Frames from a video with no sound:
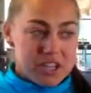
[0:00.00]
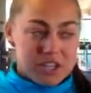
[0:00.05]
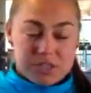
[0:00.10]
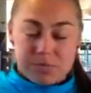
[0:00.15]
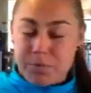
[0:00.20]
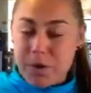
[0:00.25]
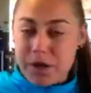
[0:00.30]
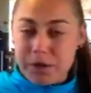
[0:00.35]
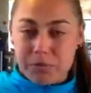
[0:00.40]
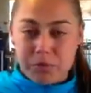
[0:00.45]

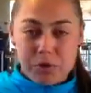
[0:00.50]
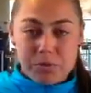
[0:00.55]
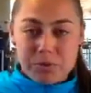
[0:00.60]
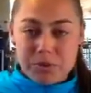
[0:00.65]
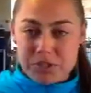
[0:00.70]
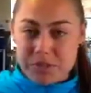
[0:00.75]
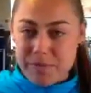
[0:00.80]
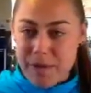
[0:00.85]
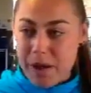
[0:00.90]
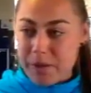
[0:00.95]
spreading
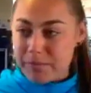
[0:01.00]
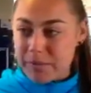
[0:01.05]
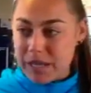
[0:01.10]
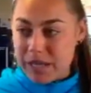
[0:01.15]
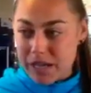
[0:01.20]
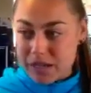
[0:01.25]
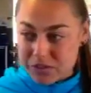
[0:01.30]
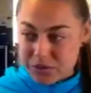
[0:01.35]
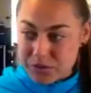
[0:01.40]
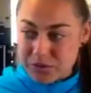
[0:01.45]
rumors about
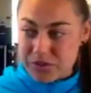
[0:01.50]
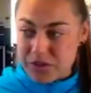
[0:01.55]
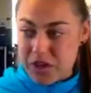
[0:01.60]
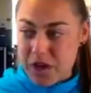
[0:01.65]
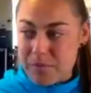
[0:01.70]
me during the